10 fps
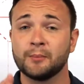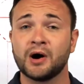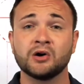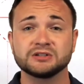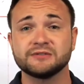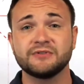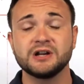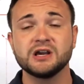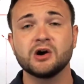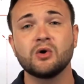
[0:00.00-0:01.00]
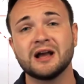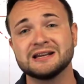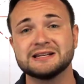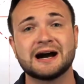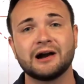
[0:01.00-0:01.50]
Pause the video
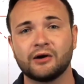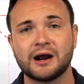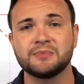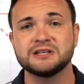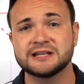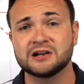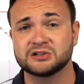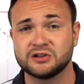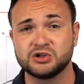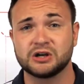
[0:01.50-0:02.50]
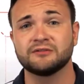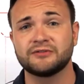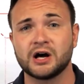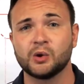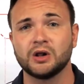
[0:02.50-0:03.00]
and diagram these out so that you can
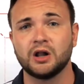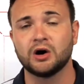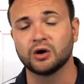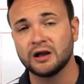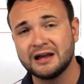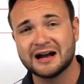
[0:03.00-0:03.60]
follow along.